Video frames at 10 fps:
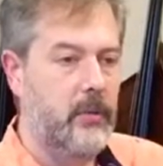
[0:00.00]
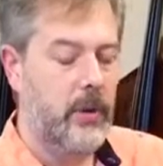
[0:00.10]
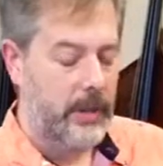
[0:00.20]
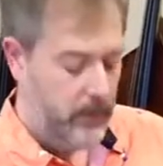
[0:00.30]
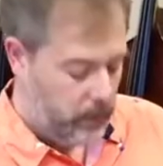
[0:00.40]

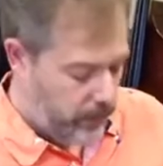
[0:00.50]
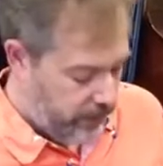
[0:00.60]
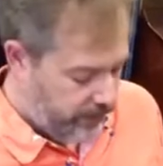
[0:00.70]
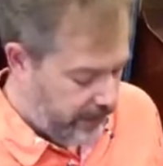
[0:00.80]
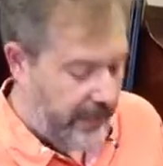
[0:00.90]
again, we're going
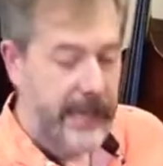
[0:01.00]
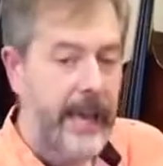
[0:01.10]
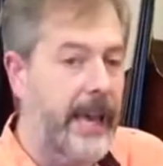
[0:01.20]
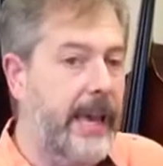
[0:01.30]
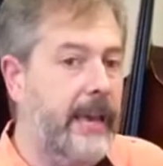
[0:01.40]
for that
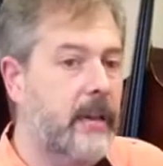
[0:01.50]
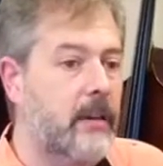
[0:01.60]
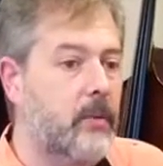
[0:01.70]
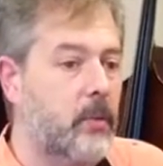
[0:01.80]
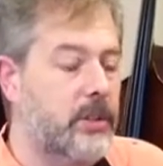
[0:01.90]
A,
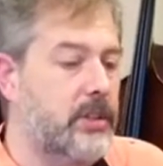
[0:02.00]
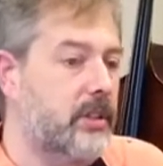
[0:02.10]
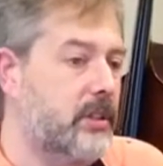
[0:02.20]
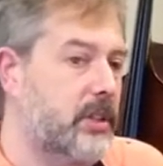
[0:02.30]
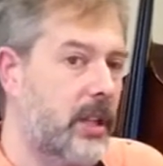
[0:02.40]
which in the
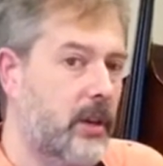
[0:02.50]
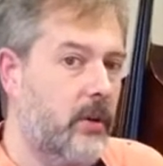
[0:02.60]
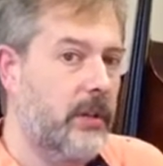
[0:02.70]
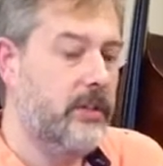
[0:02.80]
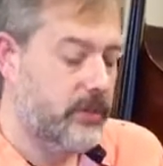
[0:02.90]
cello
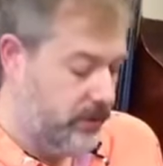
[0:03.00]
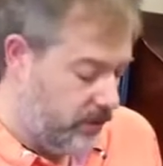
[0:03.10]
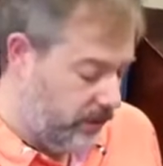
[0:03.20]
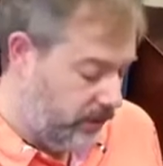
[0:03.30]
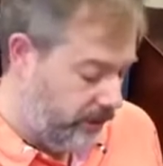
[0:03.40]
is
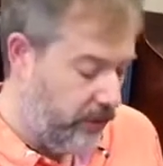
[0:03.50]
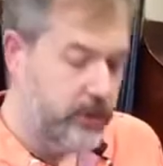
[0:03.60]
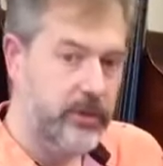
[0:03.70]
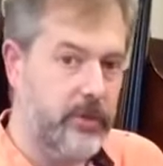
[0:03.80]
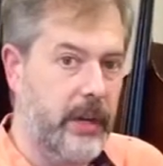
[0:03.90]
the first string.